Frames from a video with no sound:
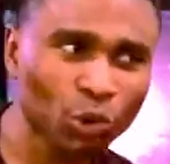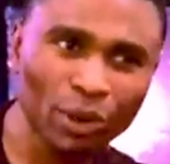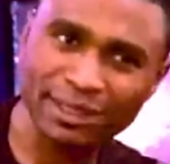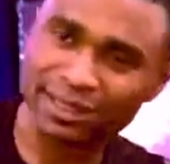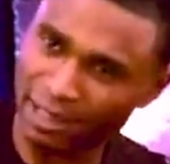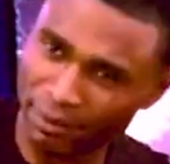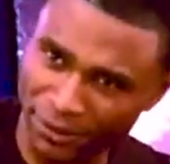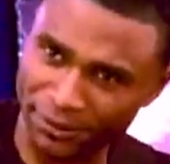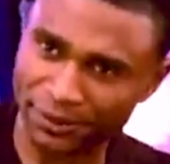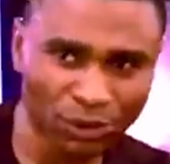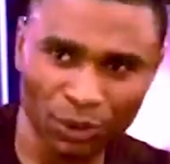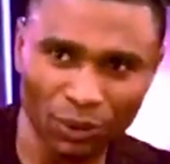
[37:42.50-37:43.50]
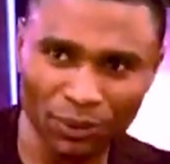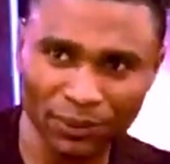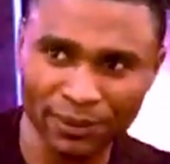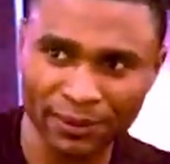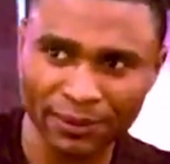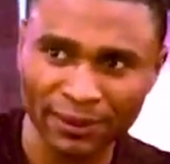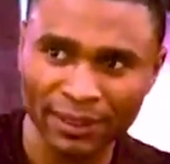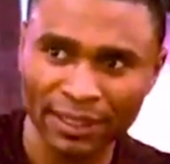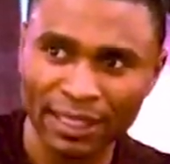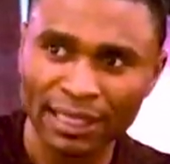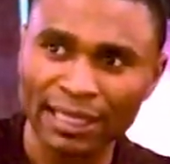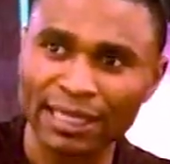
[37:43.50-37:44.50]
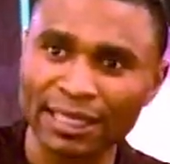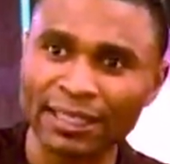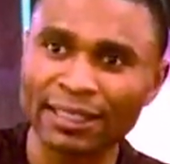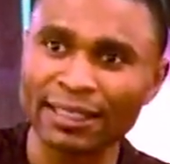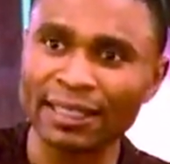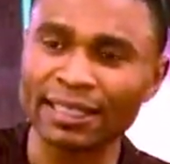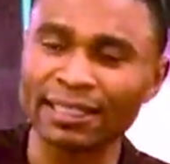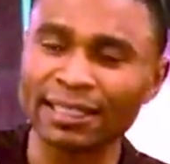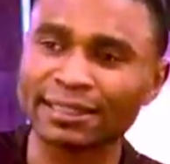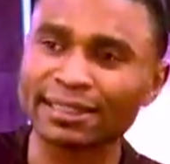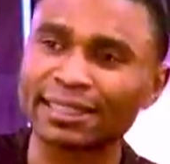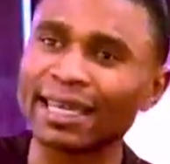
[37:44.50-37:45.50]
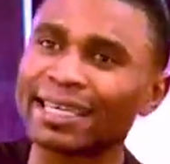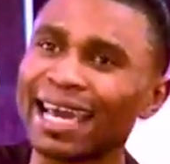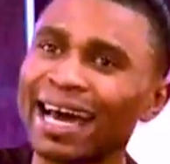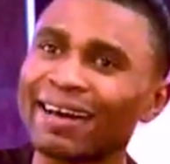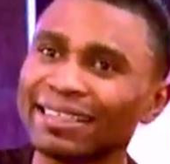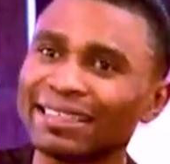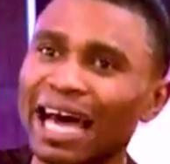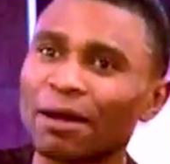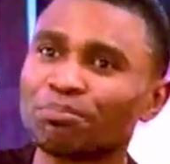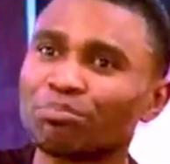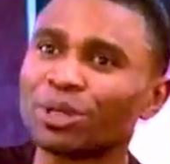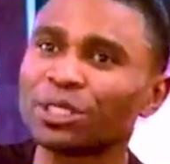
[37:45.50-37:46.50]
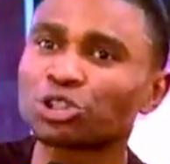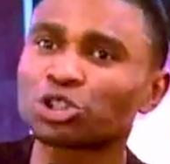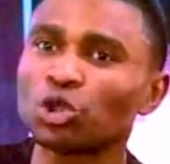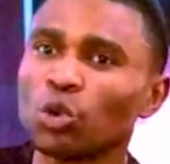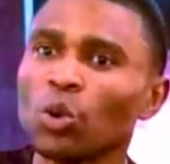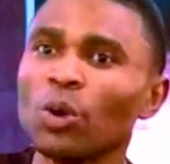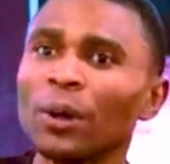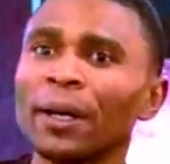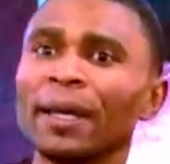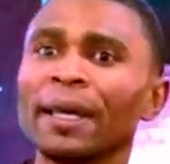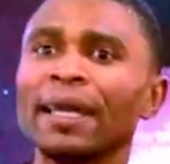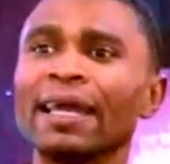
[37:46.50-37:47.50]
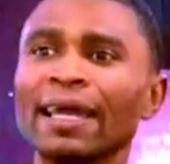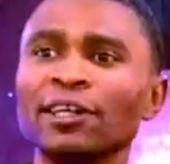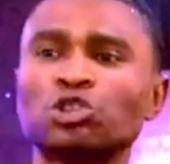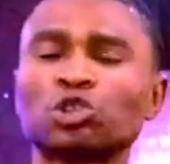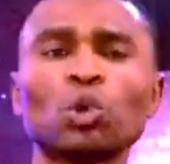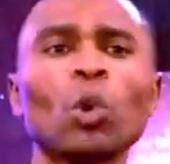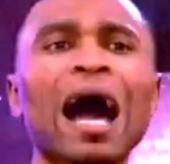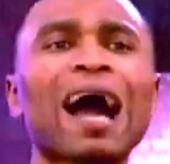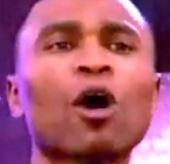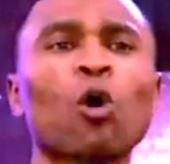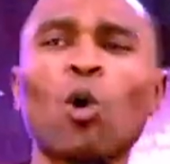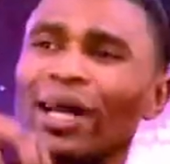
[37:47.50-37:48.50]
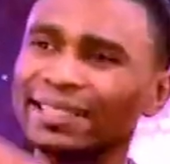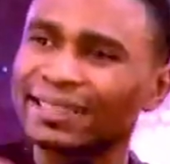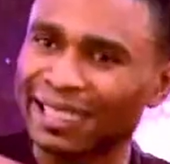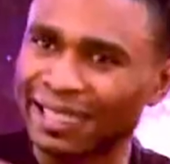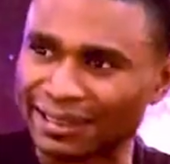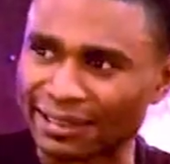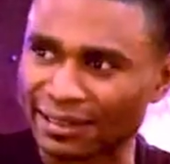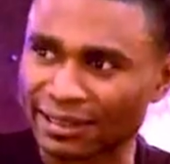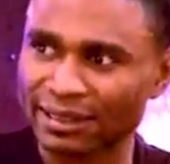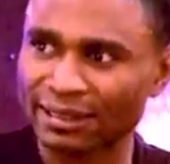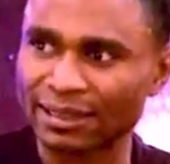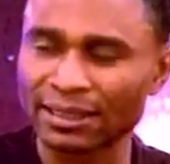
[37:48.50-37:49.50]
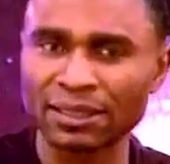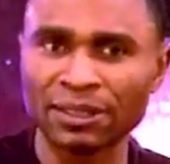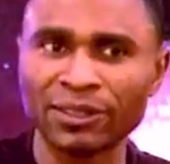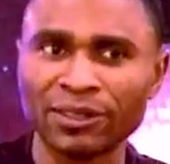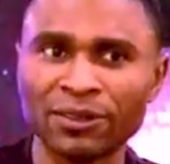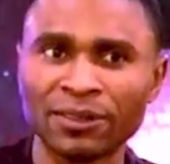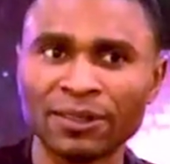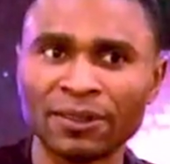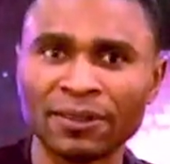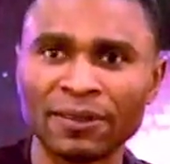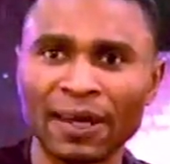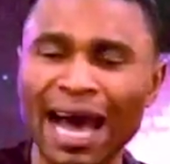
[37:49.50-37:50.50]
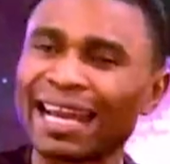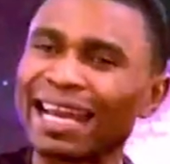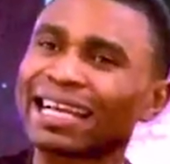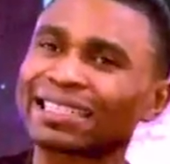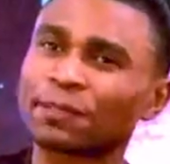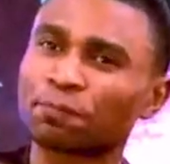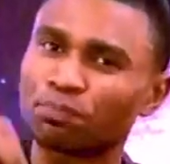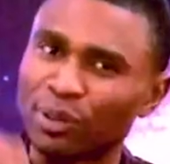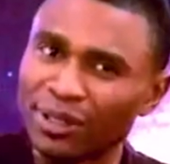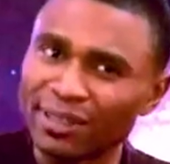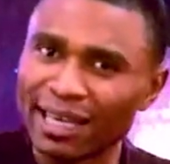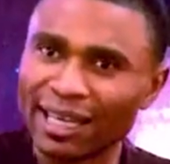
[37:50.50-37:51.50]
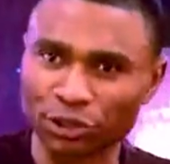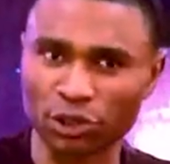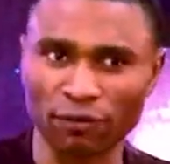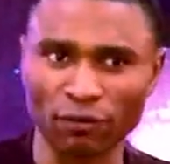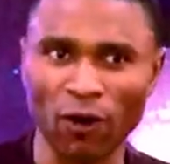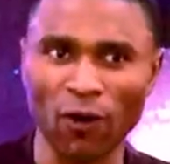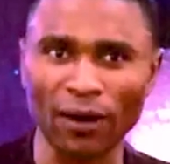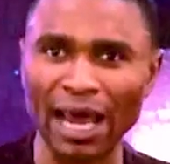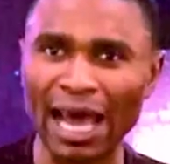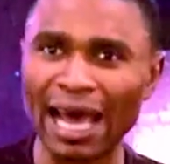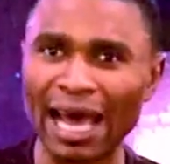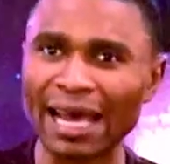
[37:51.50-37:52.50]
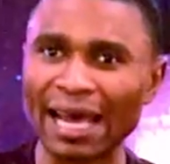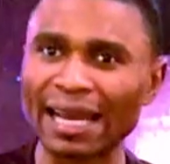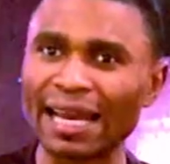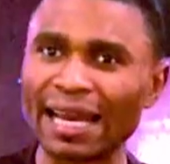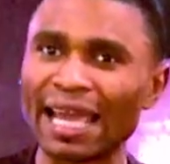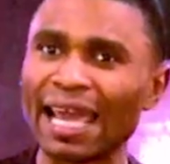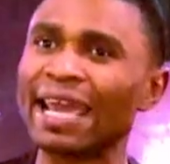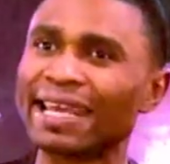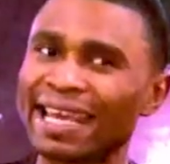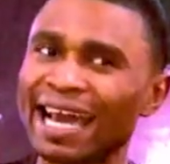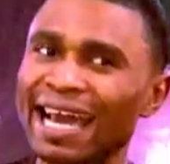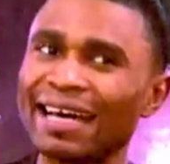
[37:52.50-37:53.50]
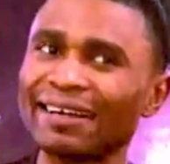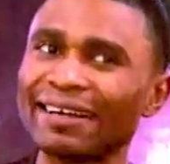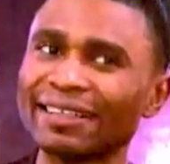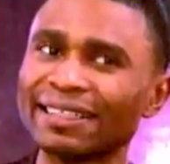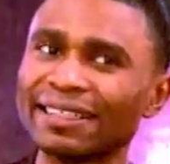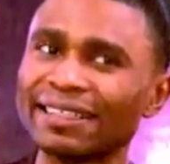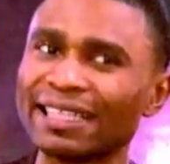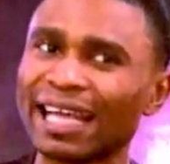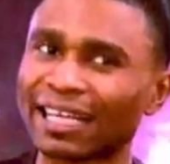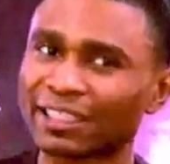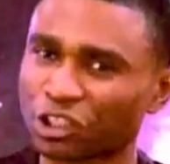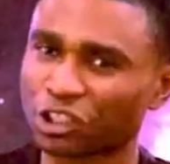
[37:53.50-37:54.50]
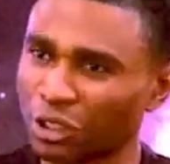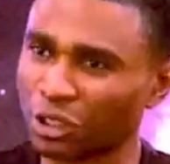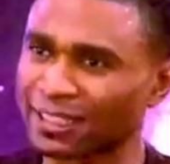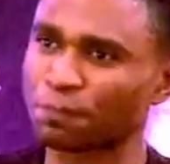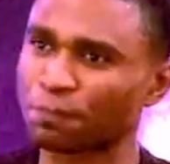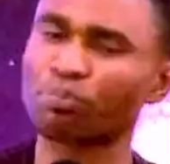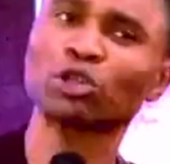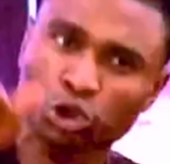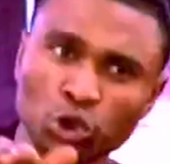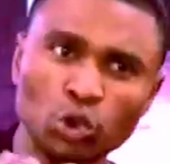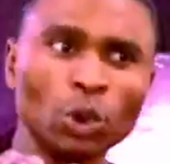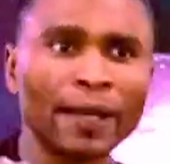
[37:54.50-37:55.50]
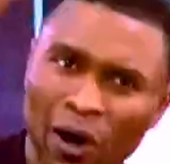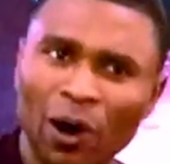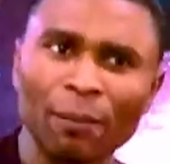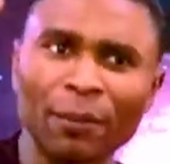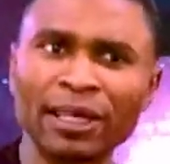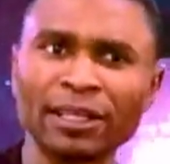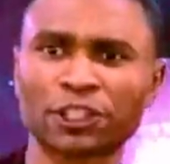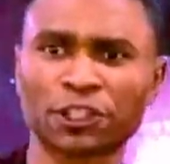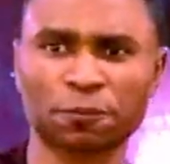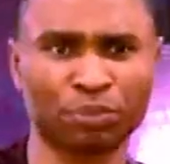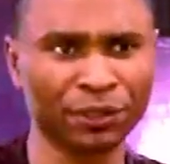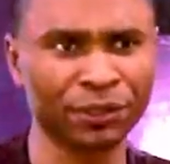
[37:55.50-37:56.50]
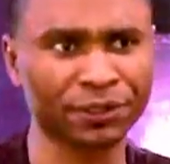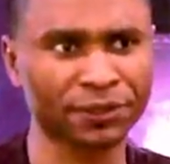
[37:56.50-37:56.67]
to a sermon. No. It's a hearing that brings you into acquaintance, an experience of God, and a hearing that transports you into a realm in the spirit